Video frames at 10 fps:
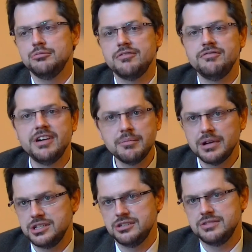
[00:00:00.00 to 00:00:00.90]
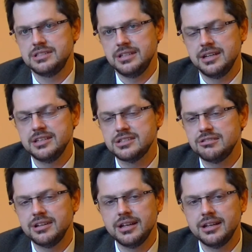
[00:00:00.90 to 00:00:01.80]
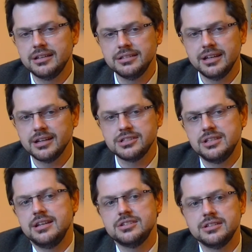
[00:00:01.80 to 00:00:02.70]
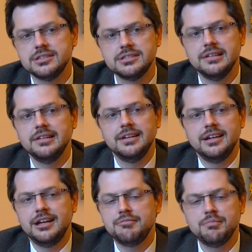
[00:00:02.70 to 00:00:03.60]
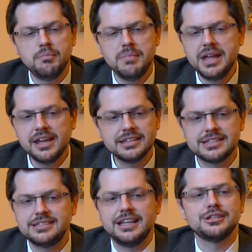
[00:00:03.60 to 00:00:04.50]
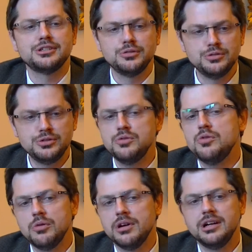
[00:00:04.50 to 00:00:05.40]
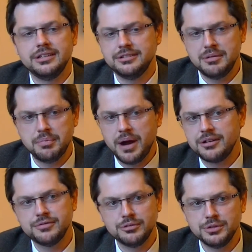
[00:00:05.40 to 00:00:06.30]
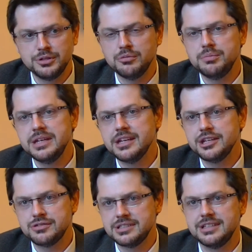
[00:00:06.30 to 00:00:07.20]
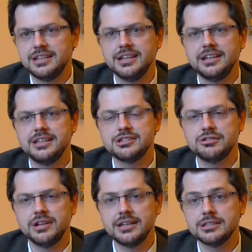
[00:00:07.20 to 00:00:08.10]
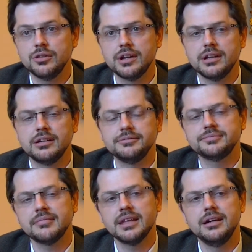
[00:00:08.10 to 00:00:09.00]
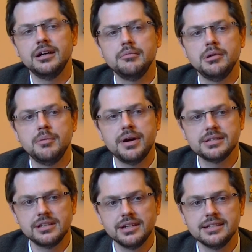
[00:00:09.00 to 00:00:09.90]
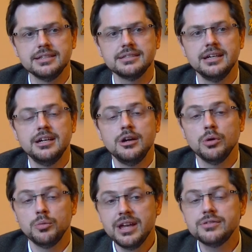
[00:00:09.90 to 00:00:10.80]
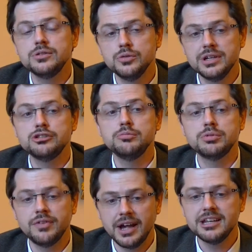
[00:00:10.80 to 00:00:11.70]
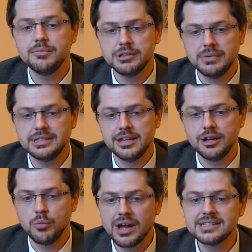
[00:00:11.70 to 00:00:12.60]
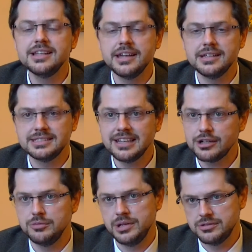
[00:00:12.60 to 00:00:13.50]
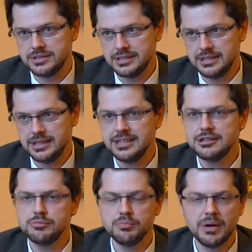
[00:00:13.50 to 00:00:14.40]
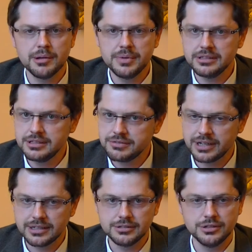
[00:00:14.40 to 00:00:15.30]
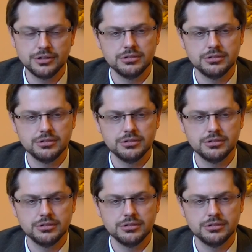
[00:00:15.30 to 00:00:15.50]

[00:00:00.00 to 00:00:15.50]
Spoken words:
are very much interested in history, and younger generations have many other things to do apart from being interested in history and historical personalities. What we have to do is to provide them with material once they start to be interested, and it might be different,